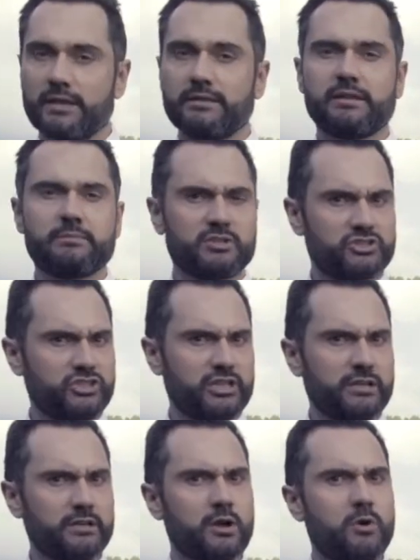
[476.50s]
The
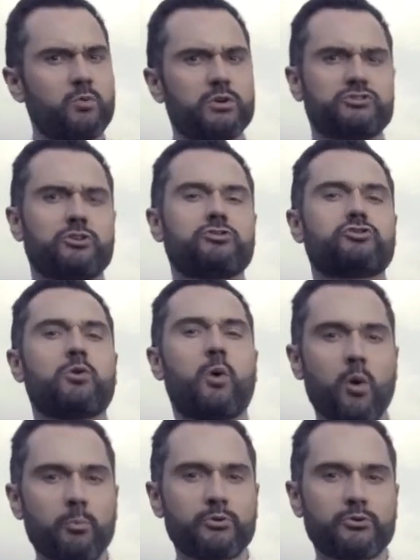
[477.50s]
machine was also
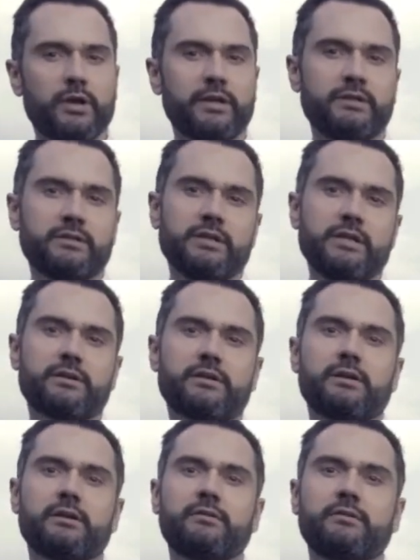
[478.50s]
operating
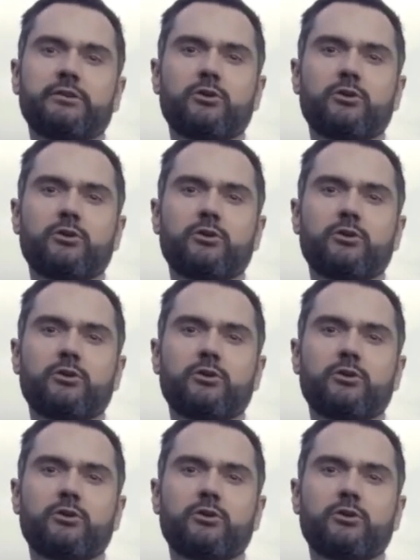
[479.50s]
near their